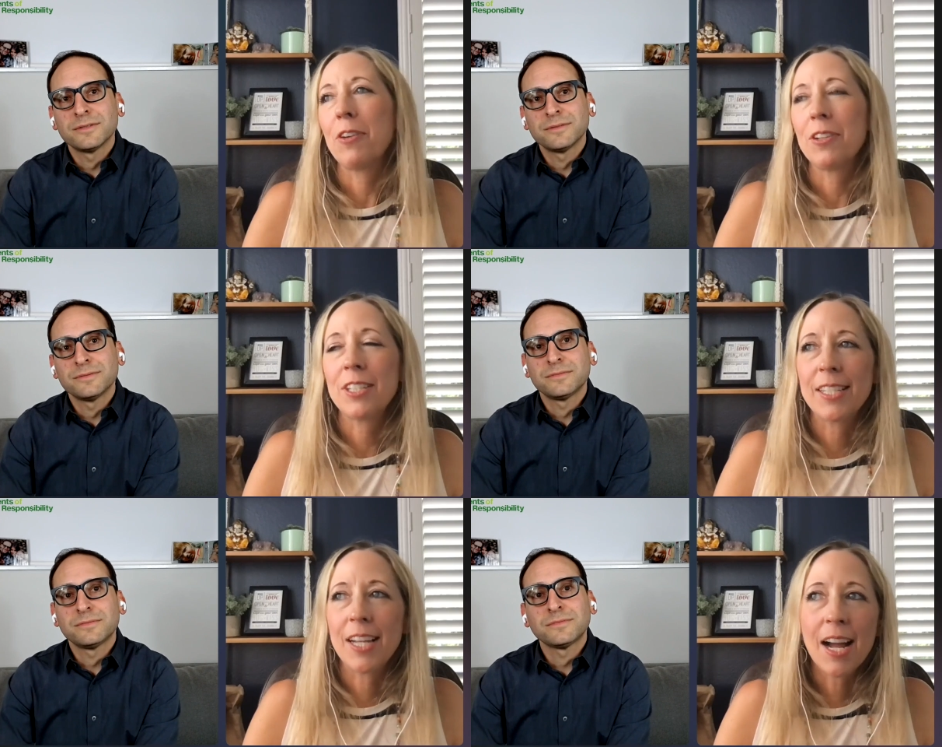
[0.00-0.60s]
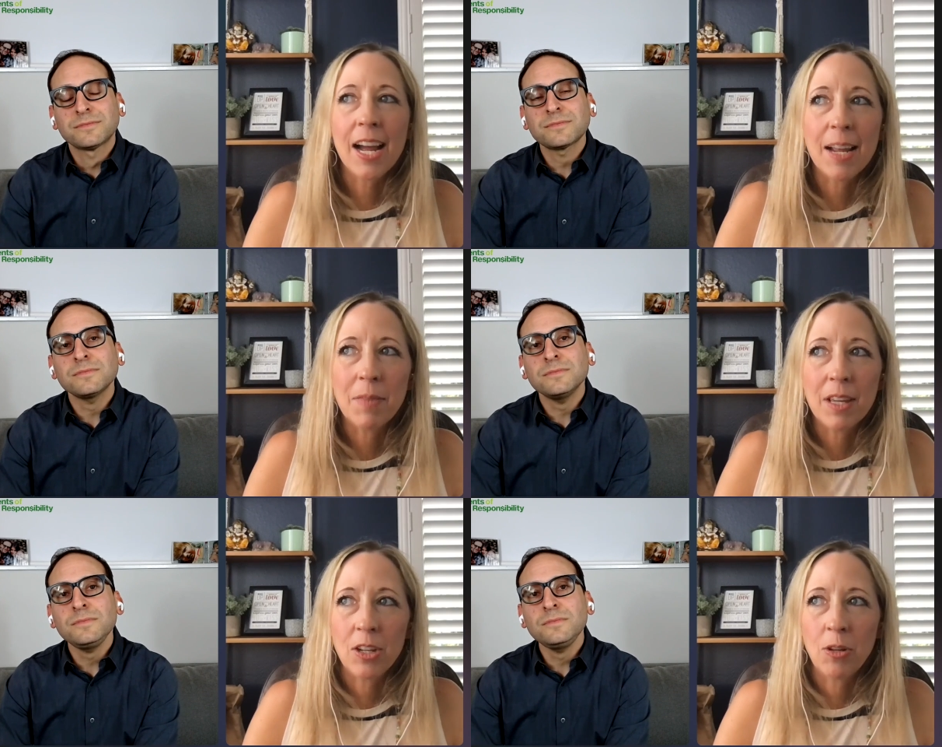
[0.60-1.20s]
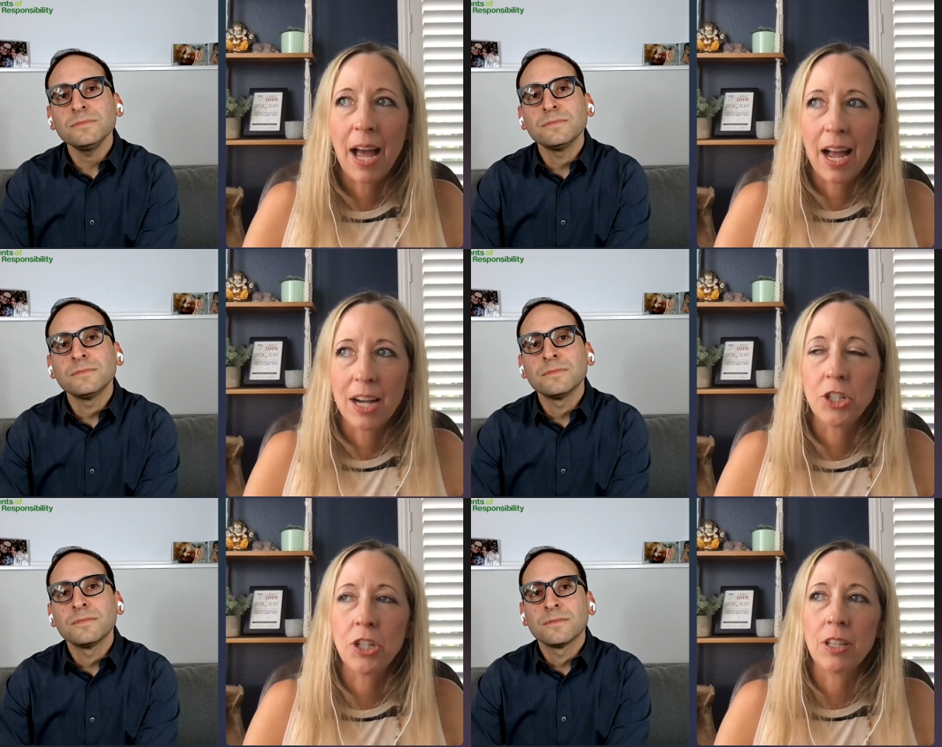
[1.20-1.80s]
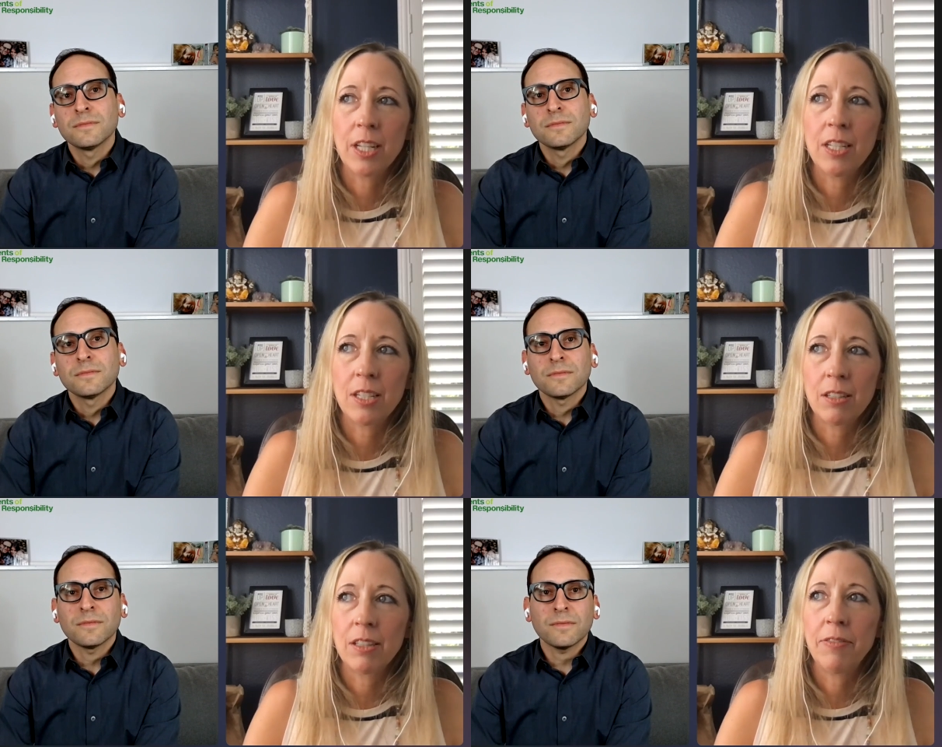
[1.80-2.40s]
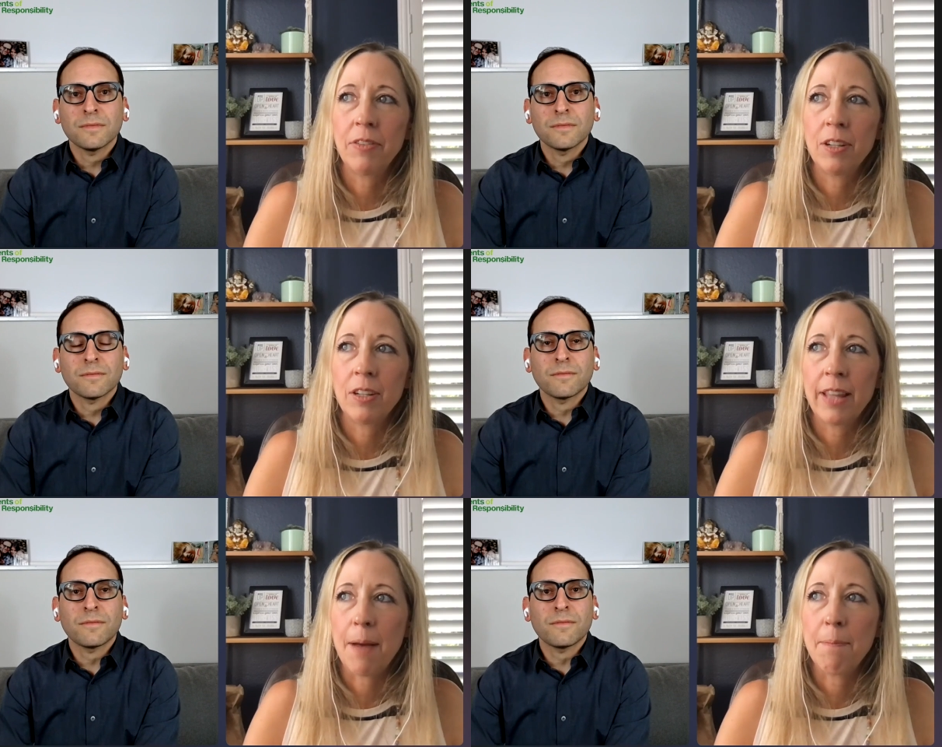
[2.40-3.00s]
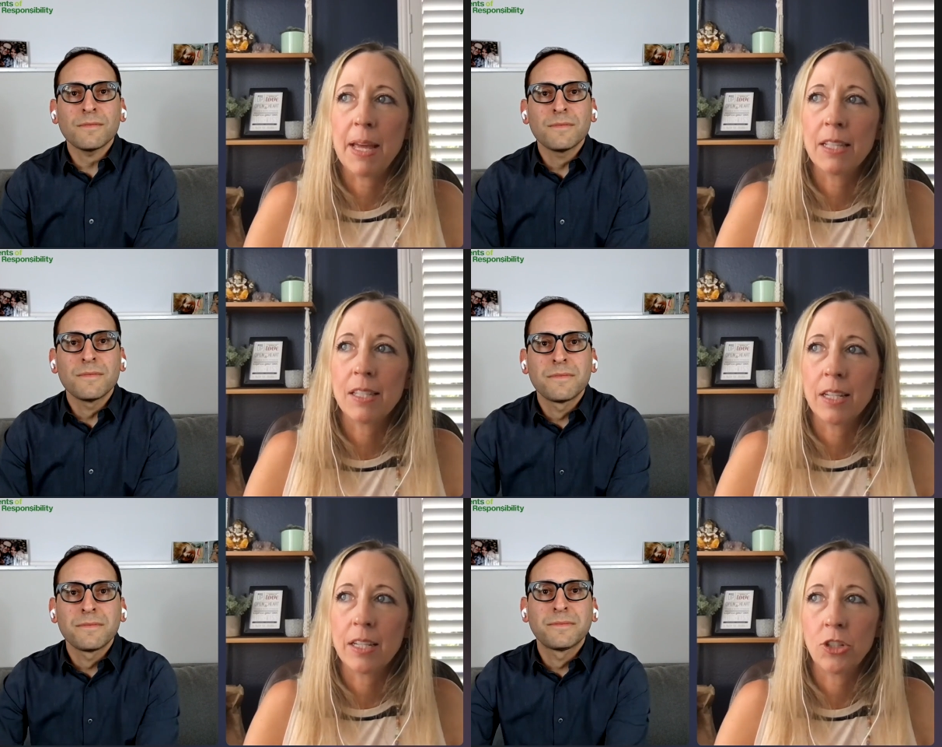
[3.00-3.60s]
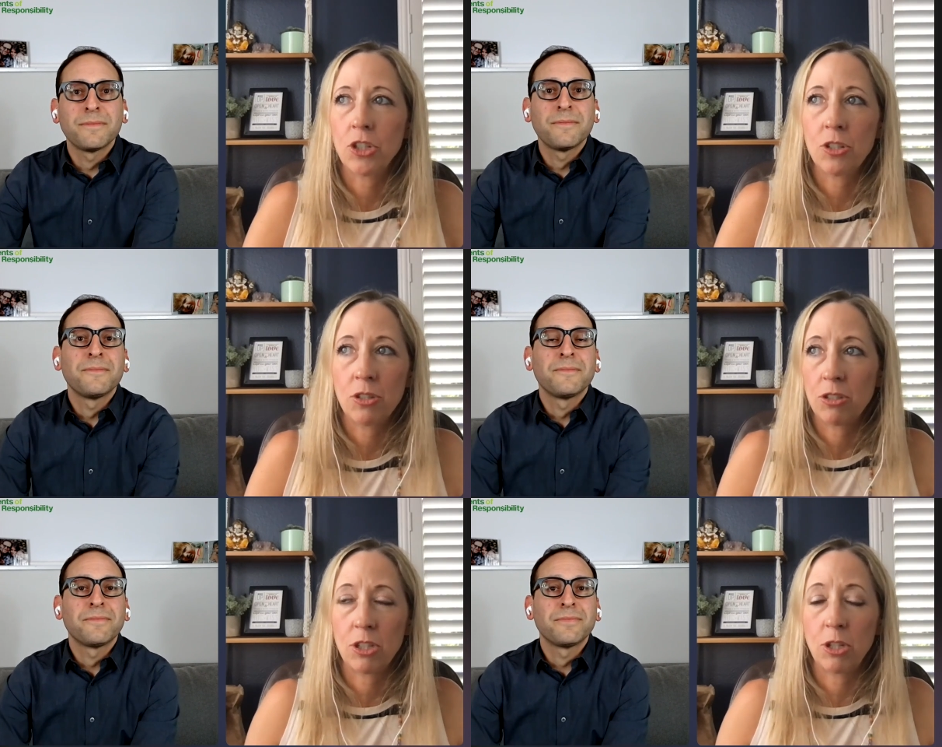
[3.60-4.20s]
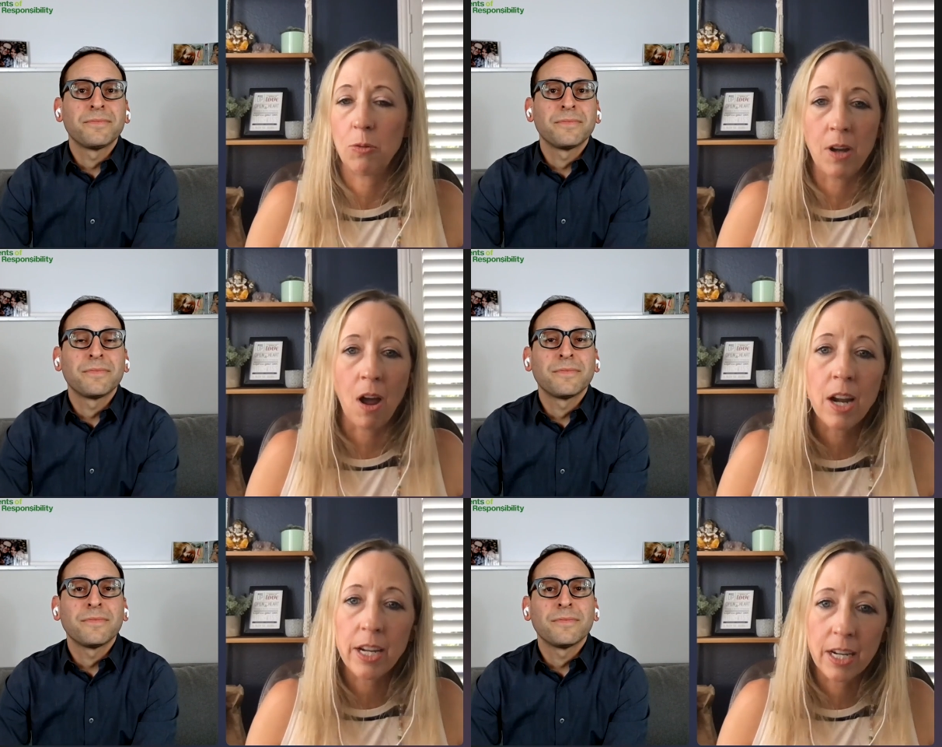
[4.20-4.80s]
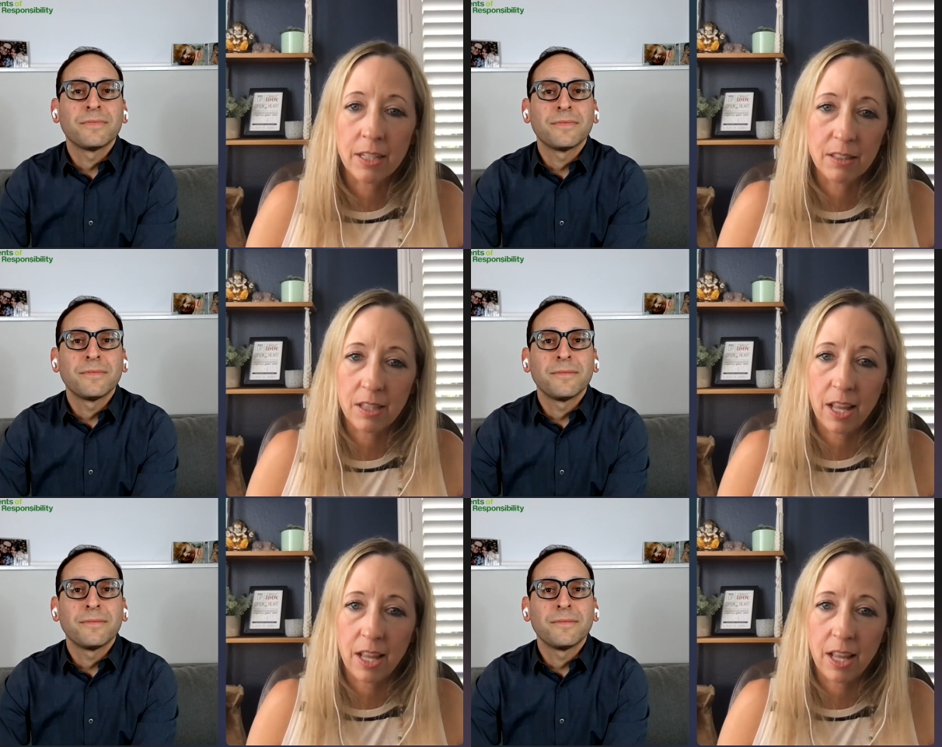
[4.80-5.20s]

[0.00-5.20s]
Speaker 1: first time that you actually delivered that message to an audience?